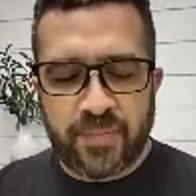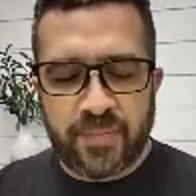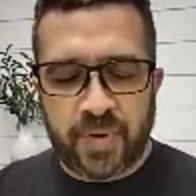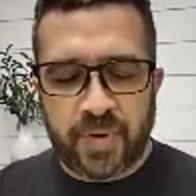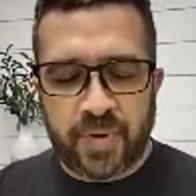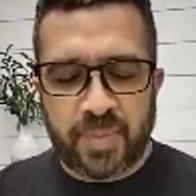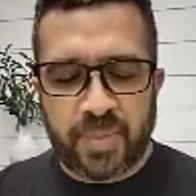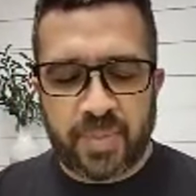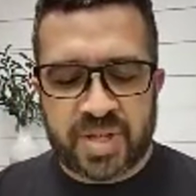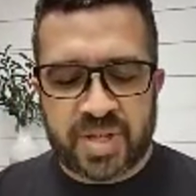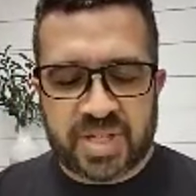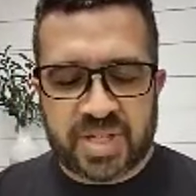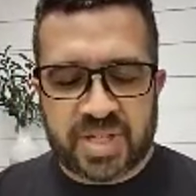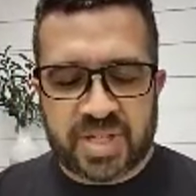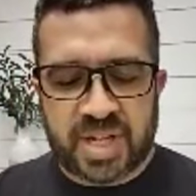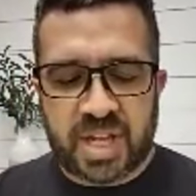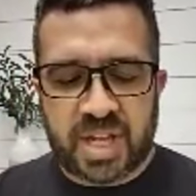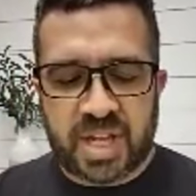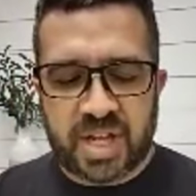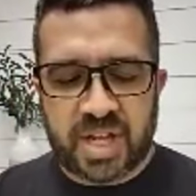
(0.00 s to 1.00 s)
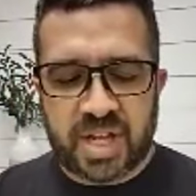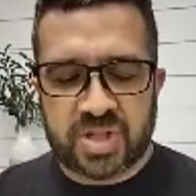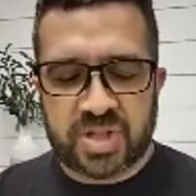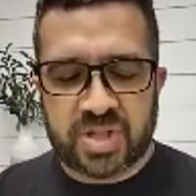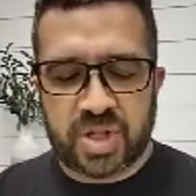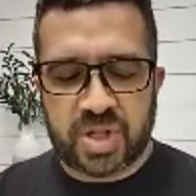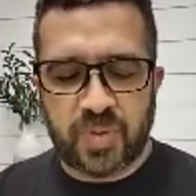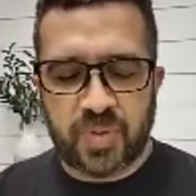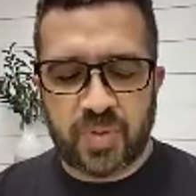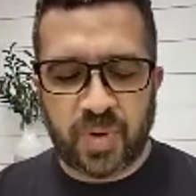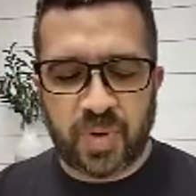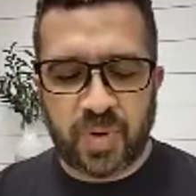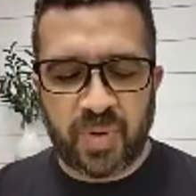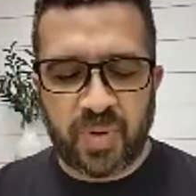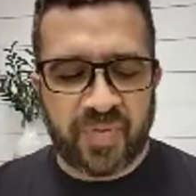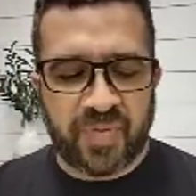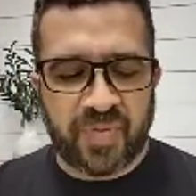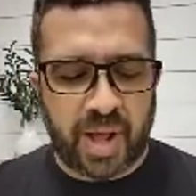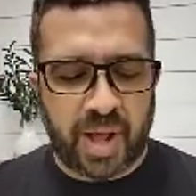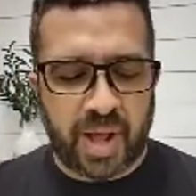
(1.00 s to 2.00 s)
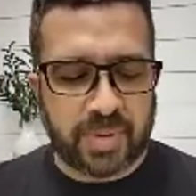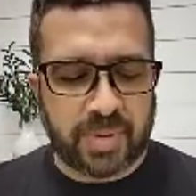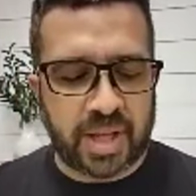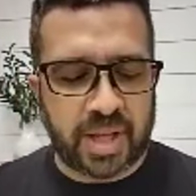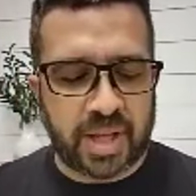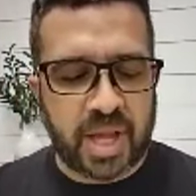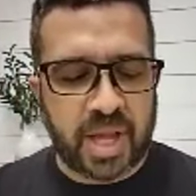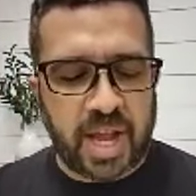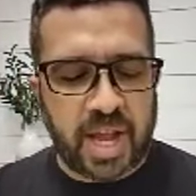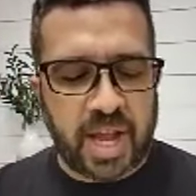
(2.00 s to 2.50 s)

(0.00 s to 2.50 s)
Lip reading: from a city and two from a family,